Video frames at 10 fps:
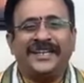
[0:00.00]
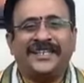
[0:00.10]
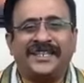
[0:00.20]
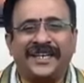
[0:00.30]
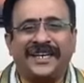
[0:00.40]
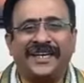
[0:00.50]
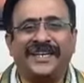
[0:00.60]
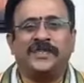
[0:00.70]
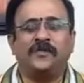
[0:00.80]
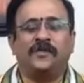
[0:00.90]

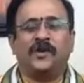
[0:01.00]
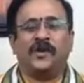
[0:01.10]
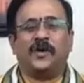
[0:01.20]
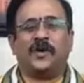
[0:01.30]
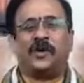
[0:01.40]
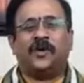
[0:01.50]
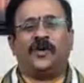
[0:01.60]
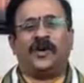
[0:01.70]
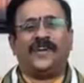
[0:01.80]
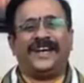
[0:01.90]
she is more
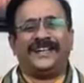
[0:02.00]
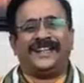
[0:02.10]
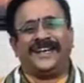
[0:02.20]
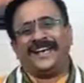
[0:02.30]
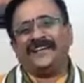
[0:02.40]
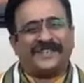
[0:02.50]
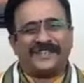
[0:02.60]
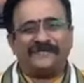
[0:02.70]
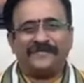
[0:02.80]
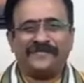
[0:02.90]
glorified than ever.
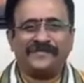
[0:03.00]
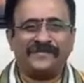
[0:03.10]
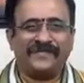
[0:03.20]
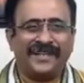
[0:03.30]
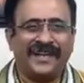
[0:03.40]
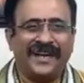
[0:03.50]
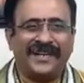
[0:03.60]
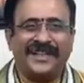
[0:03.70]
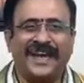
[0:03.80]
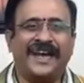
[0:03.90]

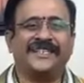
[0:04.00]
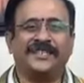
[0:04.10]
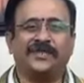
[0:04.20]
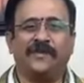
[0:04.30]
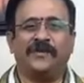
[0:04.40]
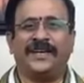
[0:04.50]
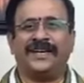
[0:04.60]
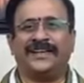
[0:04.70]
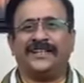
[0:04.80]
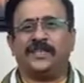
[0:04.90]
And that Swami
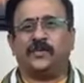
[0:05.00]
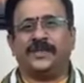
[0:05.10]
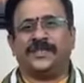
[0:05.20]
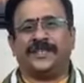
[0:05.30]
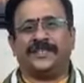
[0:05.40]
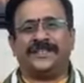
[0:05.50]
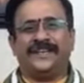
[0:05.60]
Vivekananda's vision